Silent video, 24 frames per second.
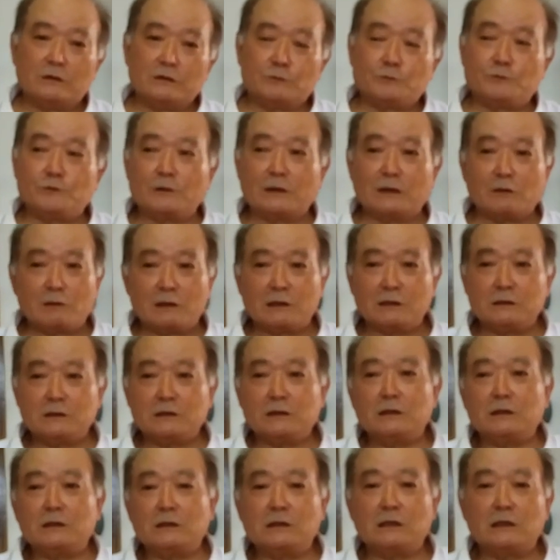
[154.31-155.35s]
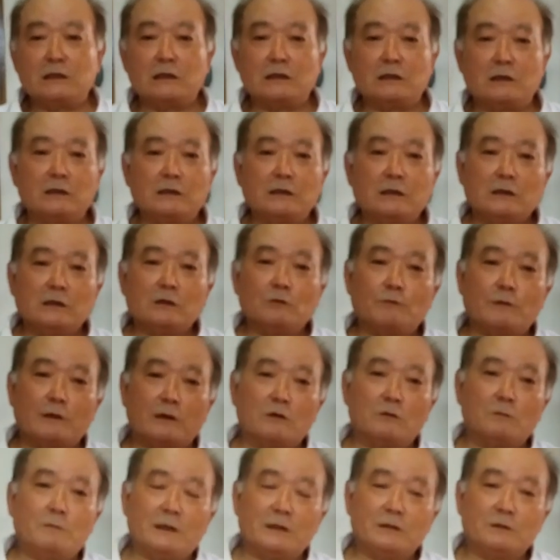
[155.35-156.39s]
If you want to
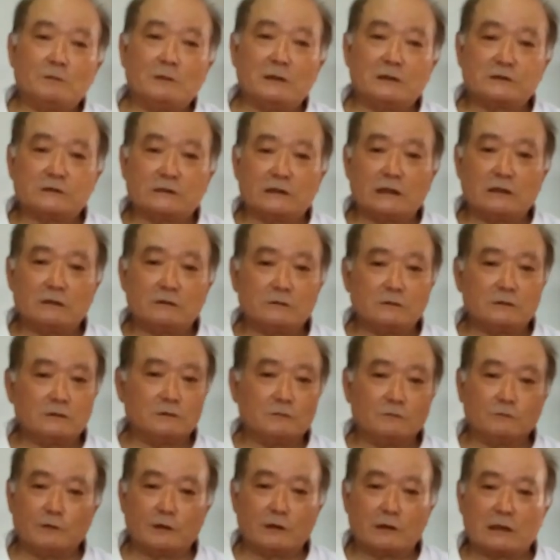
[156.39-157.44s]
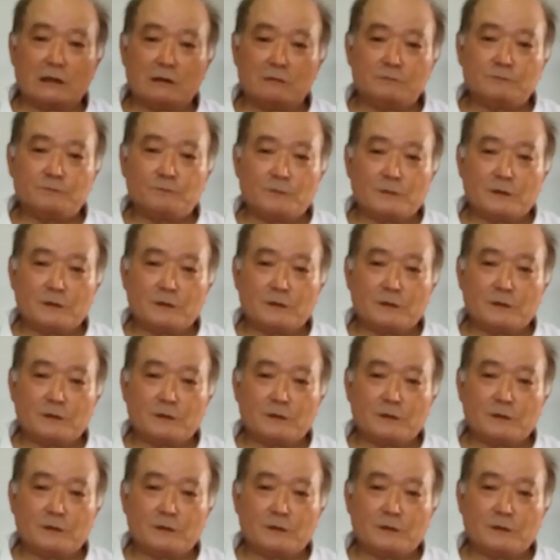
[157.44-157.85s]
follow my style, welcome.